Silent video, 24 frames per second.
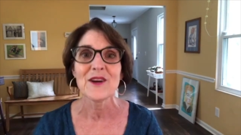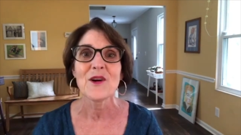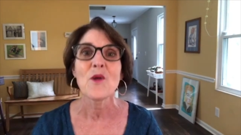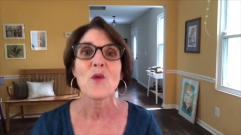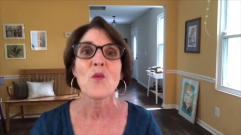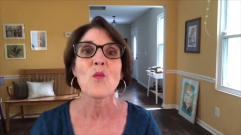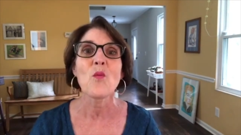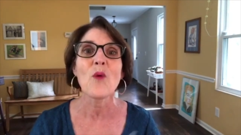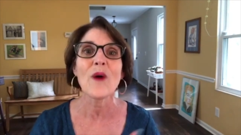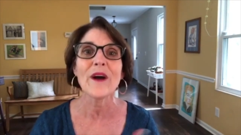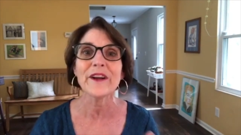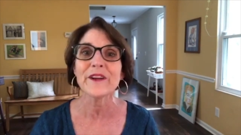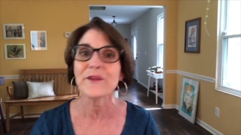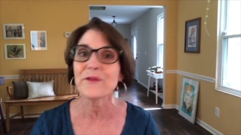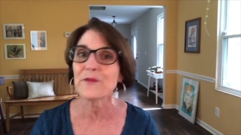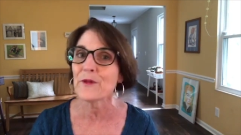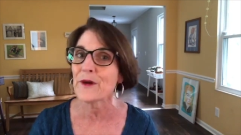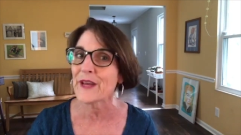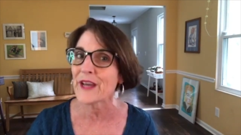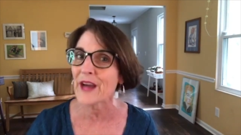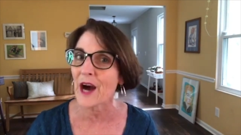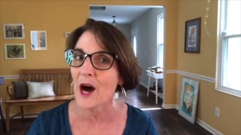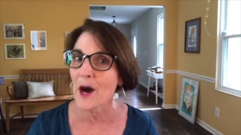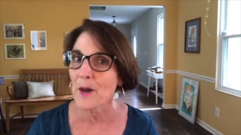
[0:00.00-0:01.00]
what if
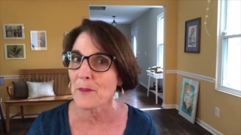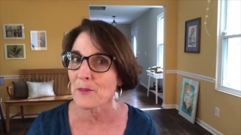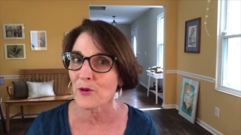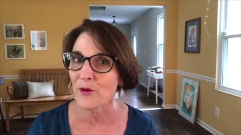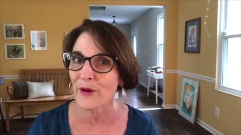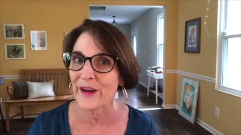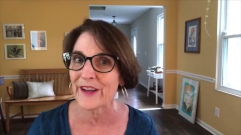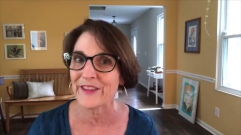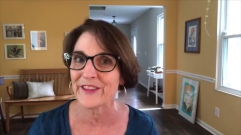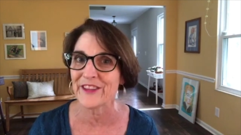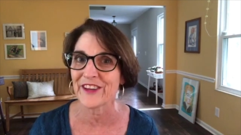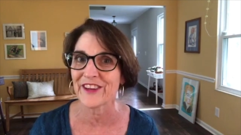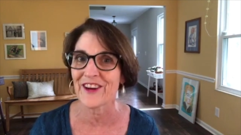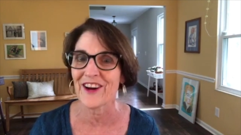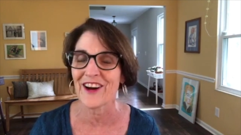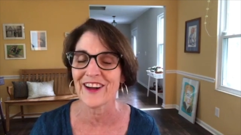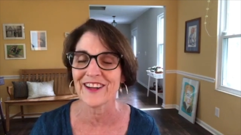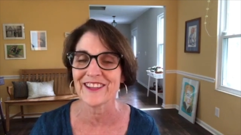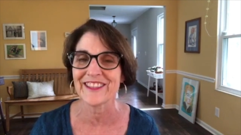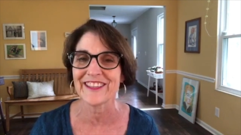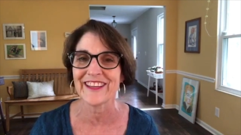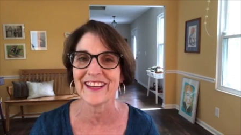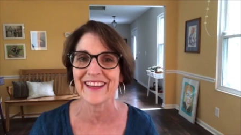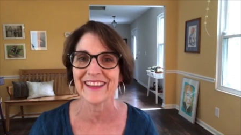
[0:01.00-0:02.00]
we upgrade the
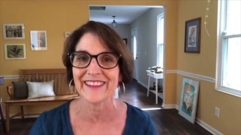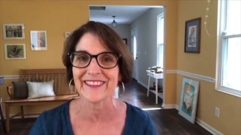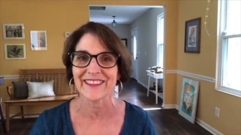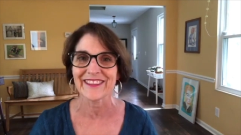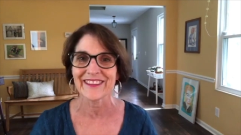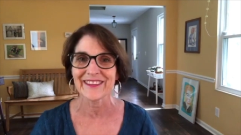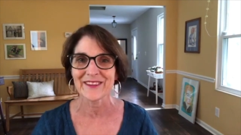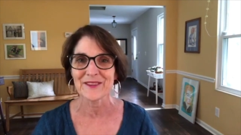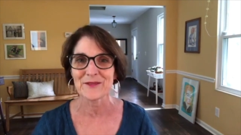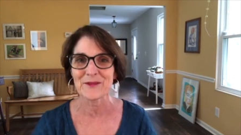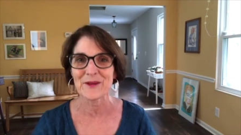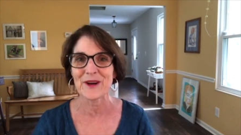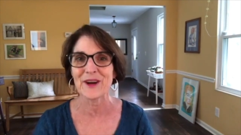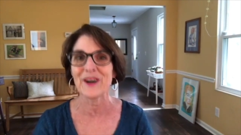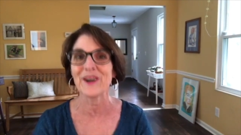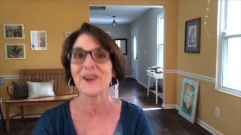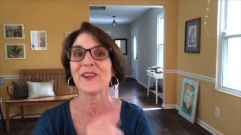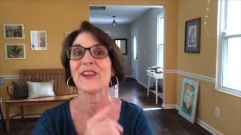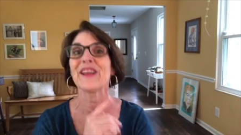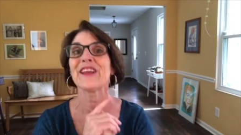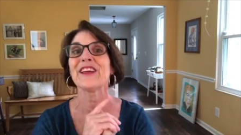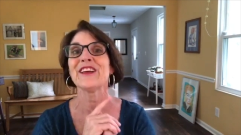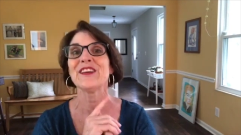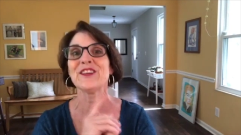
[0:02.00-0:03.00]
content?
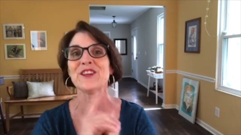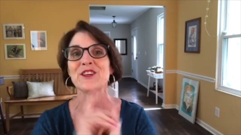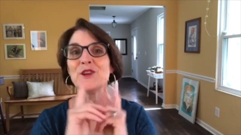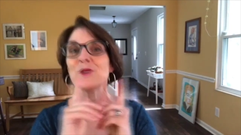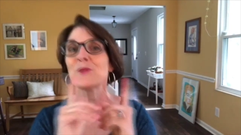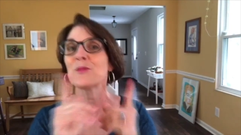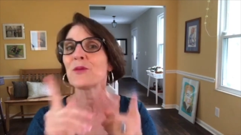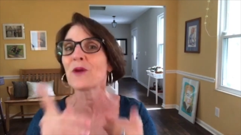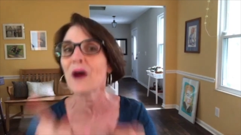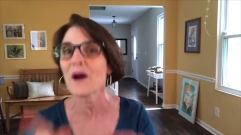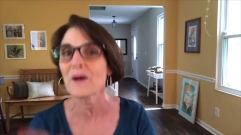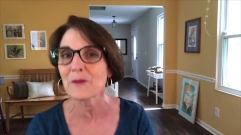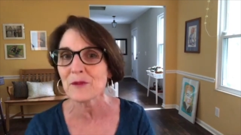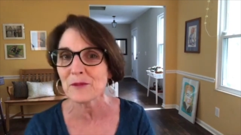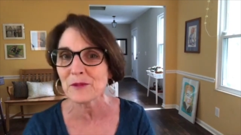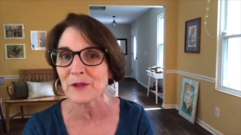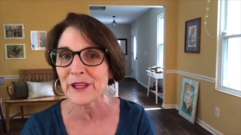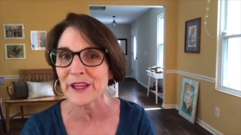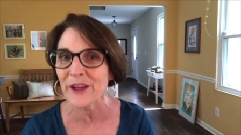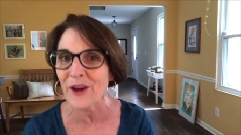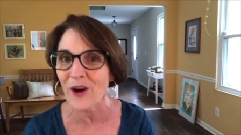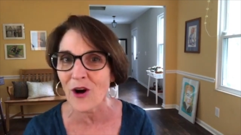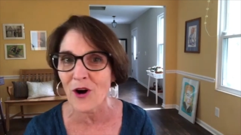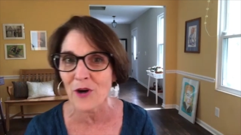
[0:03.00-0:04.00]
Well, you
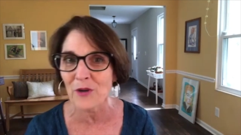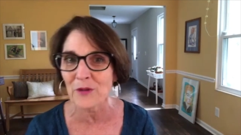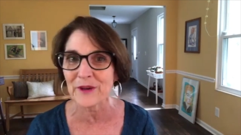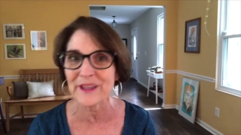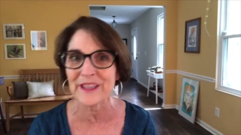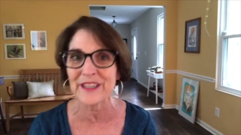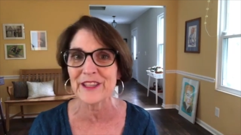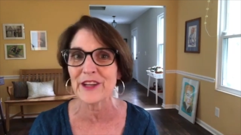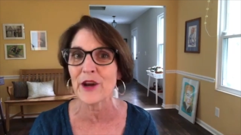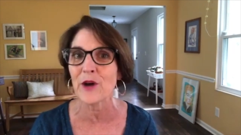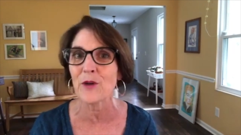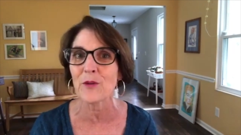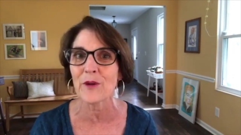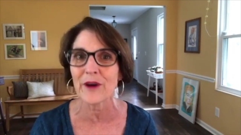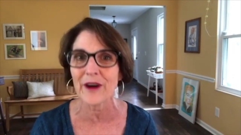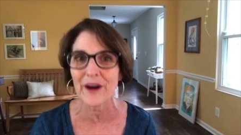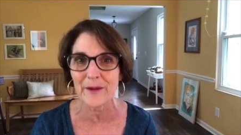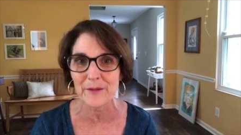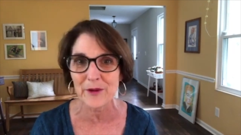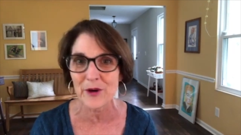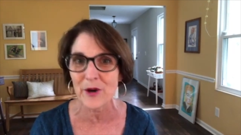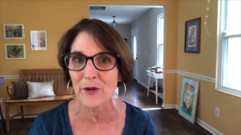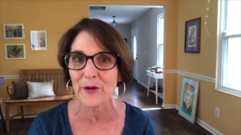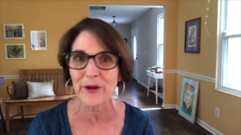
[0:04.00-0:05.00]
probably already know where
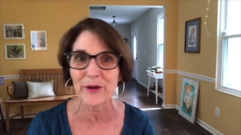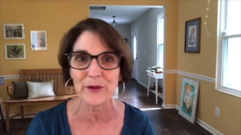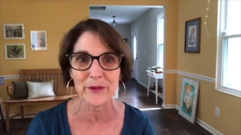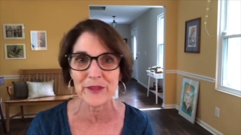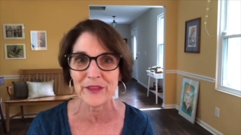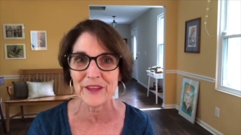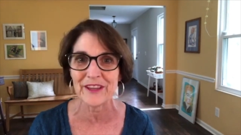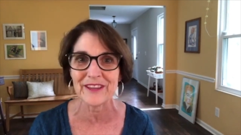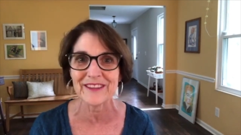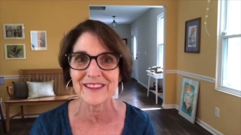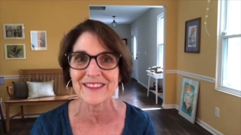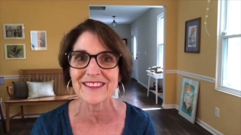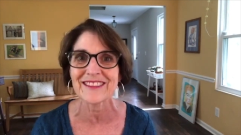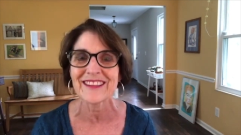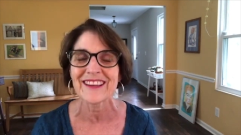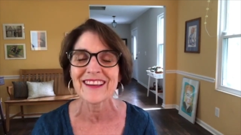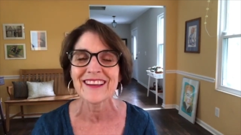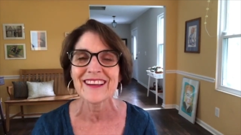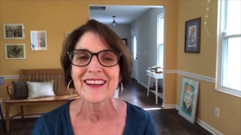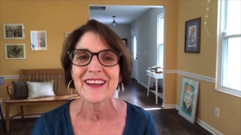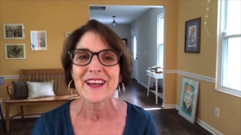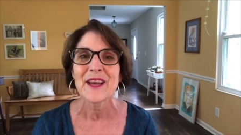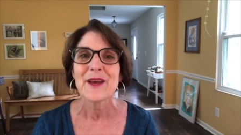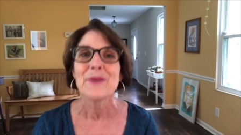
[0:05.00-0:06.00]
I'm going with this.
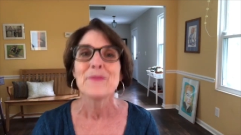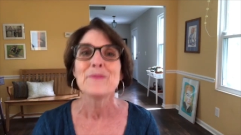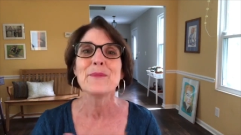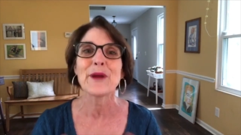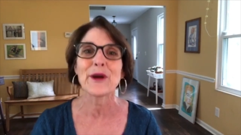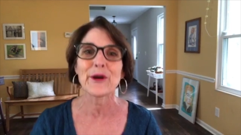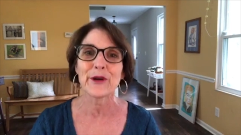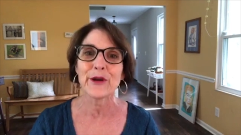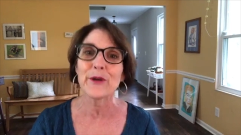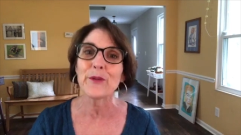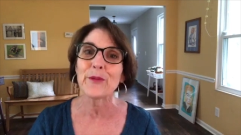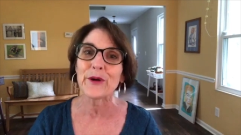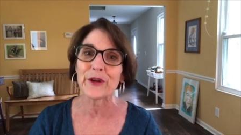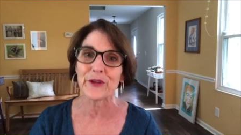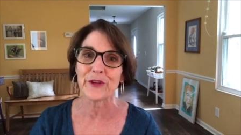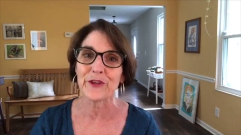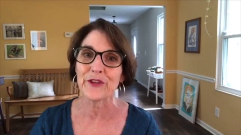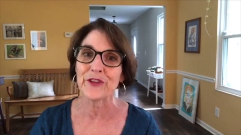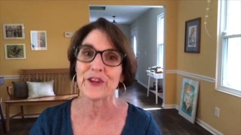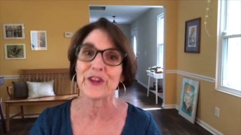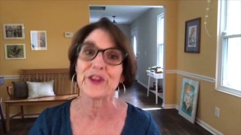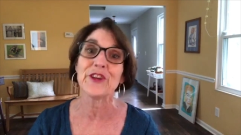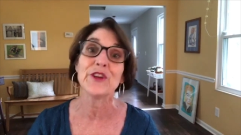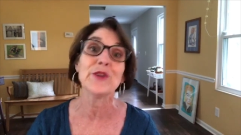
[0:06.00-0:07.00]
Mary
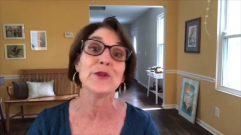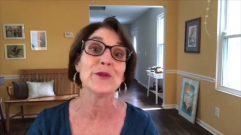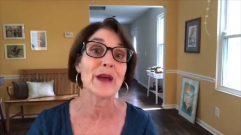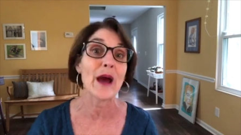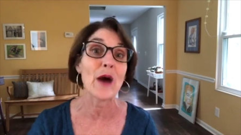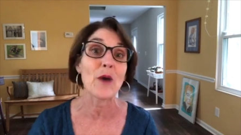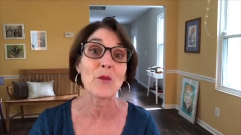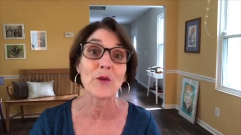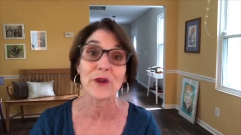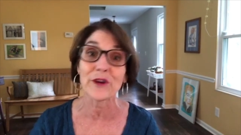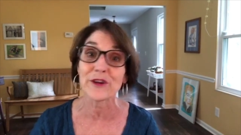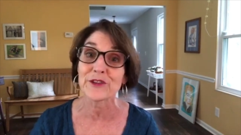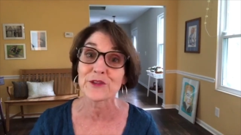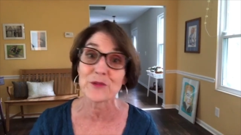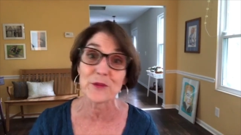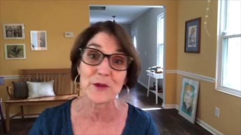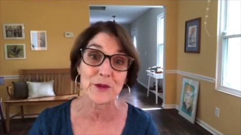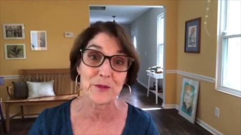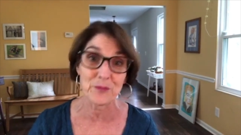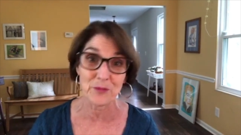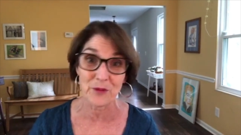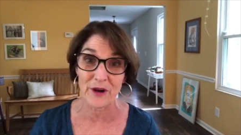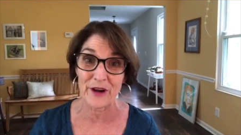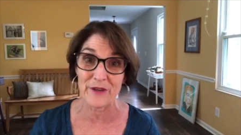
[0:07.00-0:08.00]
Wilson, who now works
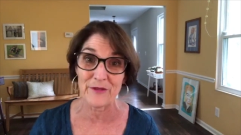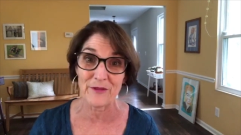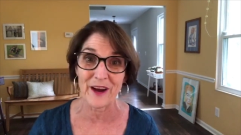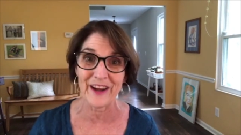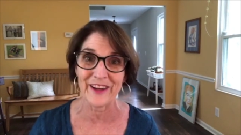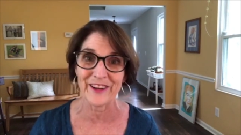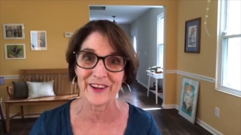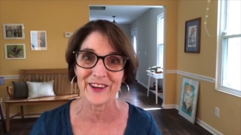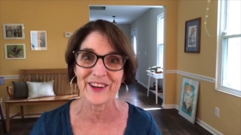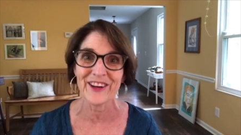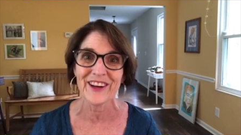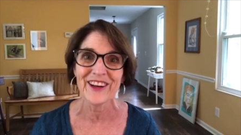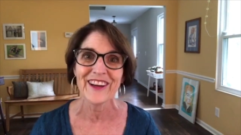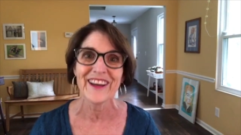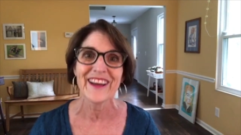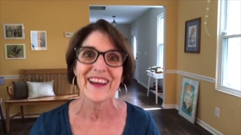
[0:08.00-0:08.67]
with Brave Writer,